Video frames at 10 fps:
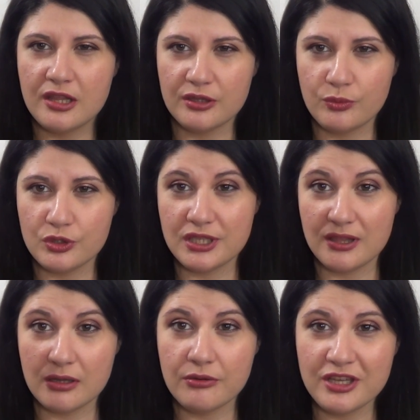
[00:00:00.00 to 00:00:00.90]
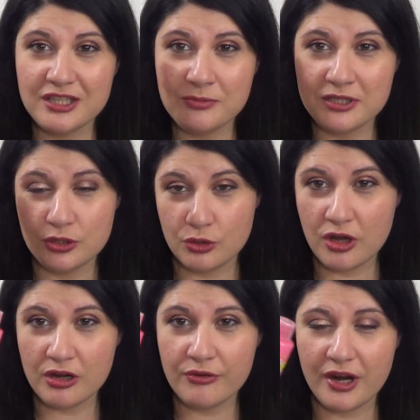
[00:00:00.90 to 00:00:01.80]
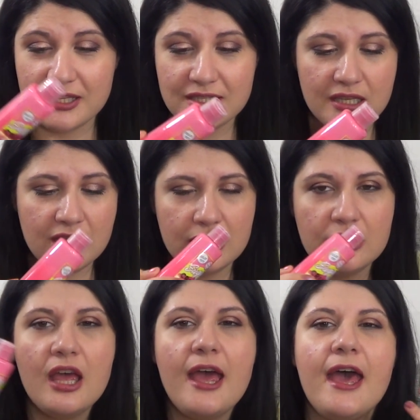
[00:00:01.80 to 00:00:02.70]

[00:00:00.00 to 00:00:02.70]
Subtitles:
that was in the Christmas Sugar Crush kit.